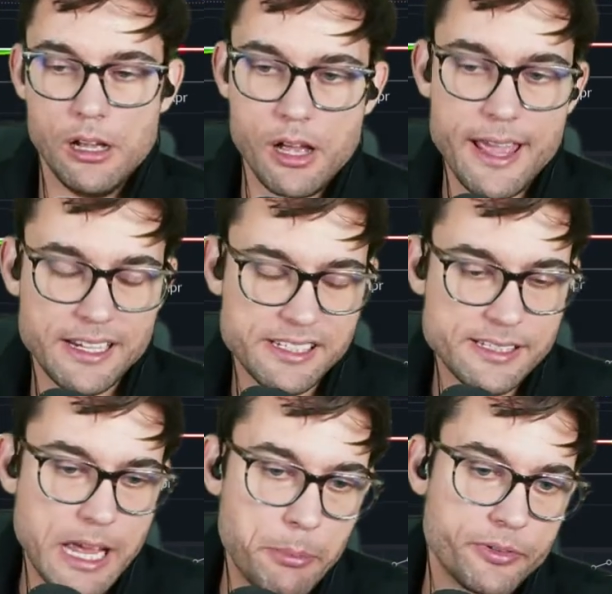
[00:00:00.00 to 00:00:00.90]

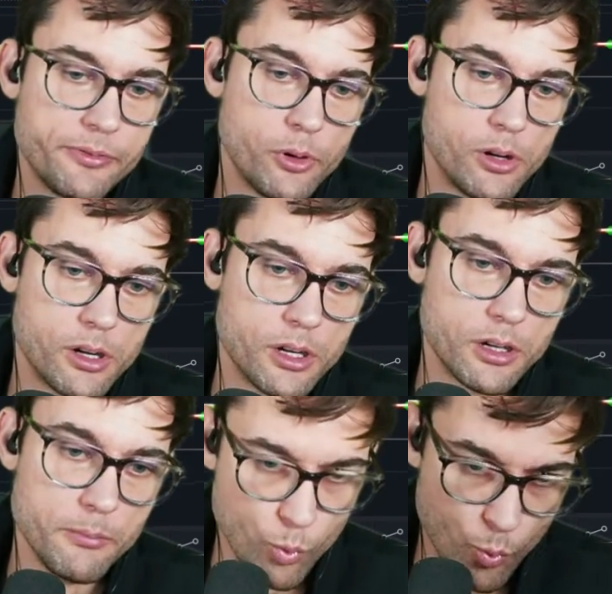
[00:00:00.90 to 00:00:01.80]
except
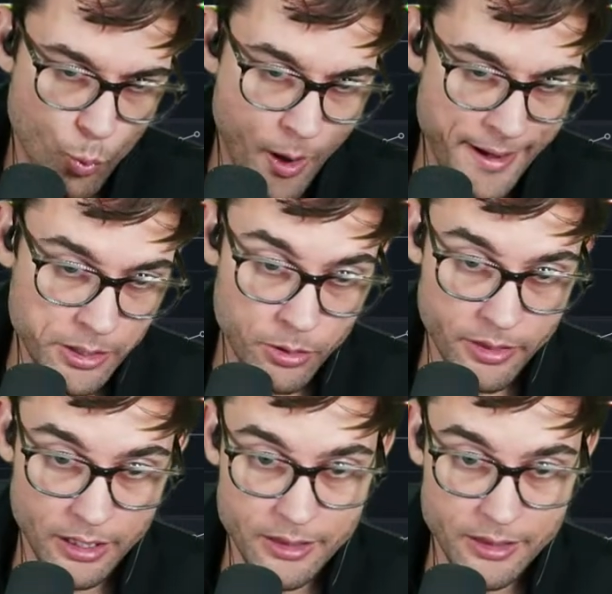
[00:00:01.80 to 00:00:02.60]
for when you think